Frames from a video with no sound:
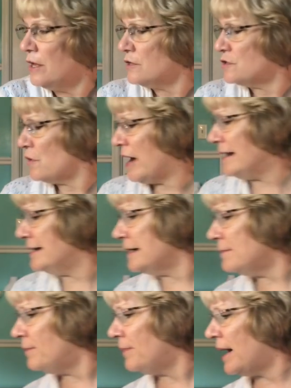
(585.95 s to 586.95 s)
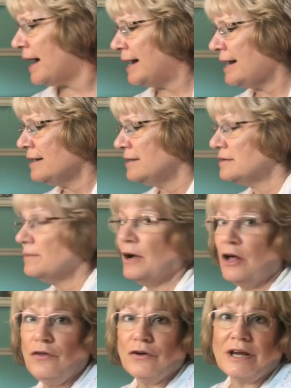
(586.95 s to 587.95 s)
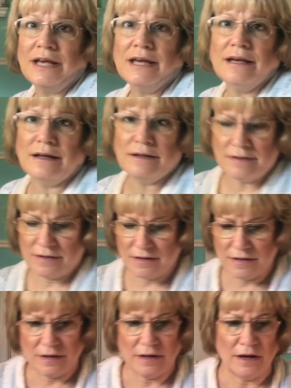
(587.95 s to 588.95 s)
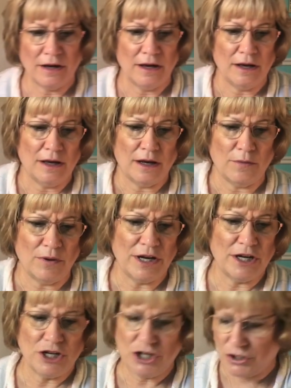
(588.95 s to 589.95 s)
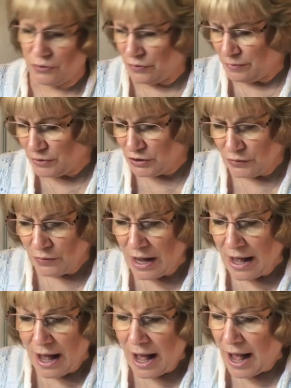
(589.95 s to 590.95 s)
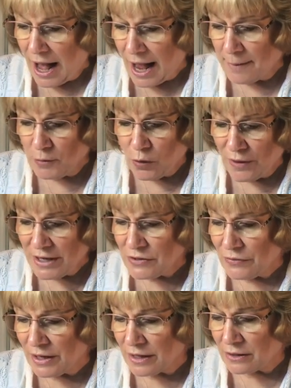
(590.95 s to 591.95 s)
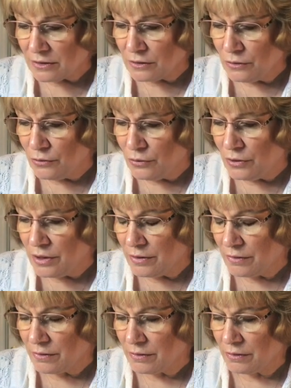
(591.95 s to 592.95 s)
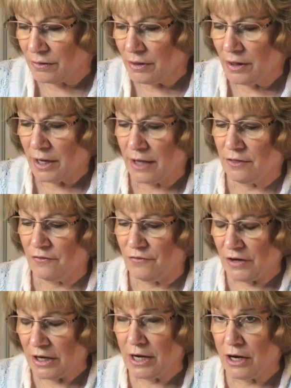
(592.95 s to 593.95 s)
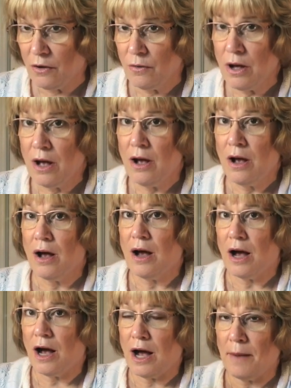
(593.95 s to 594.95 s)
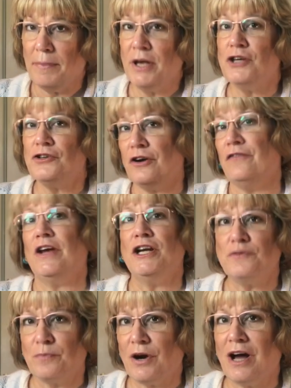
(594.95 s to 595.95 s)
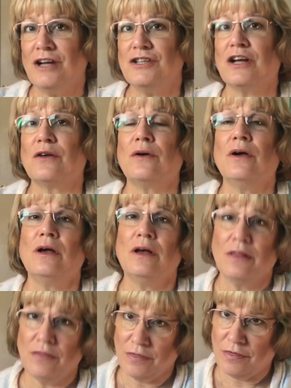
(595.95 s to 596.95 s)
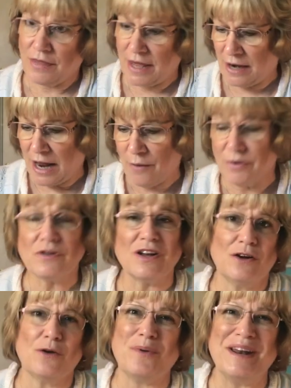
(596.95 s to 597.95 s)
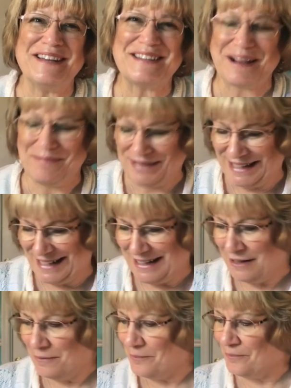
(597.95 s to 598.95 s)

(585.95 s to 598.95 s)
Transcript: So I did buy some other kits. I wanted to show them to you. I'm going to include in the video a picture of each project, that how it's going to look when it's completed.